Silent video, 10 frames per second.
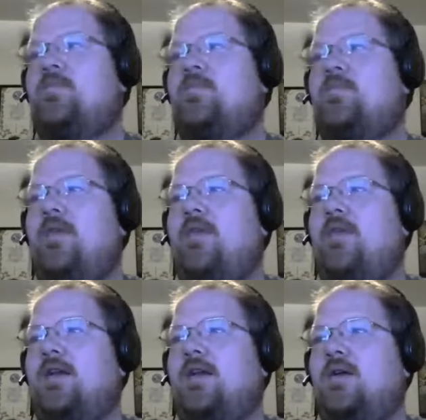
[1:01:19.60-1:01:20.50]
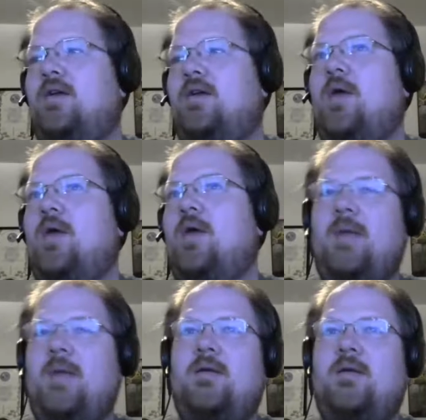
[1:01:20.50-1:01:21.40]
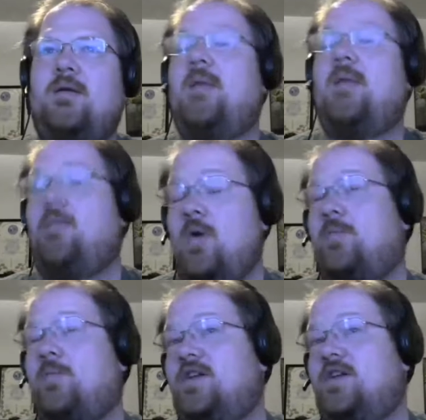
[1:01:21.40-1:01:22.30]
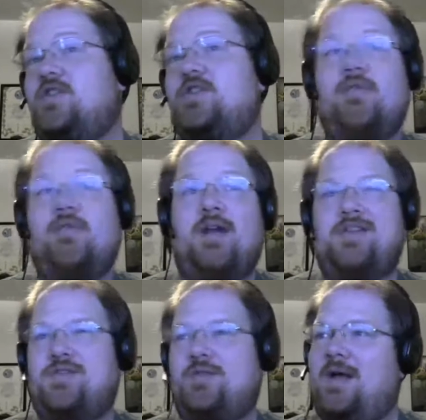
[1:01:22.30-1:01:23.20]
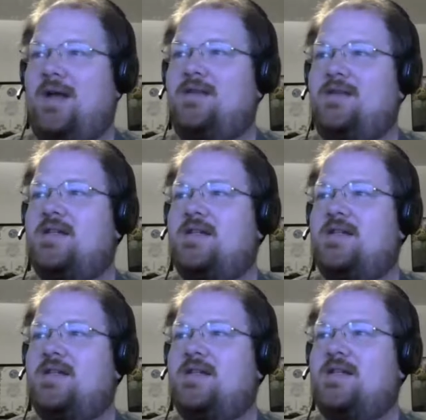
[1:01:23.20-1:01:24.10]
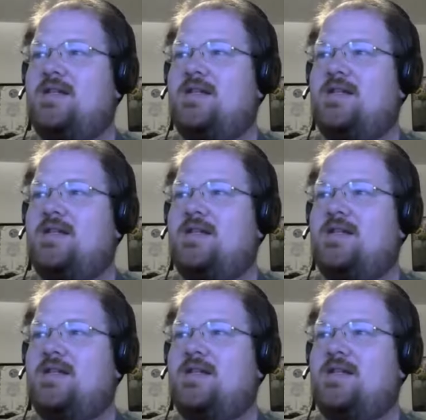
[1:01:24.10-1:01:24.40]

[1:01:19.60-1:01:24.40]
And then we would we would potentially go for like a discern realities type check to see if we notice